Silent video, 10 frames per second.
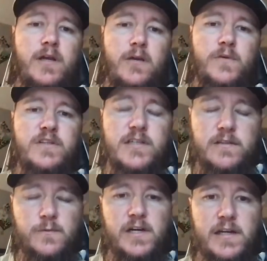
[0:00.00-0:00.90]
and went the
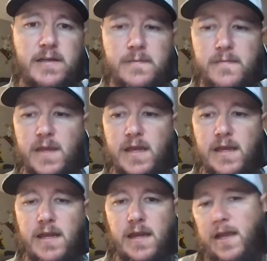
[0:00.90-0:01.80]
other way.
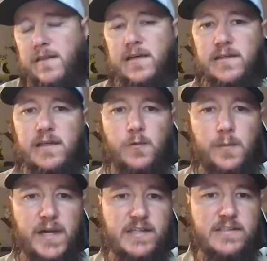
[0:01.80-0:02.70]
And then he
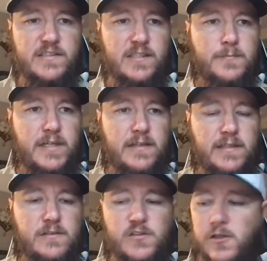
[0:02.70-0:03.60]
went back to
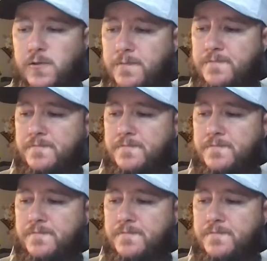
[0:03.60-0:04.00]
sunbathing. So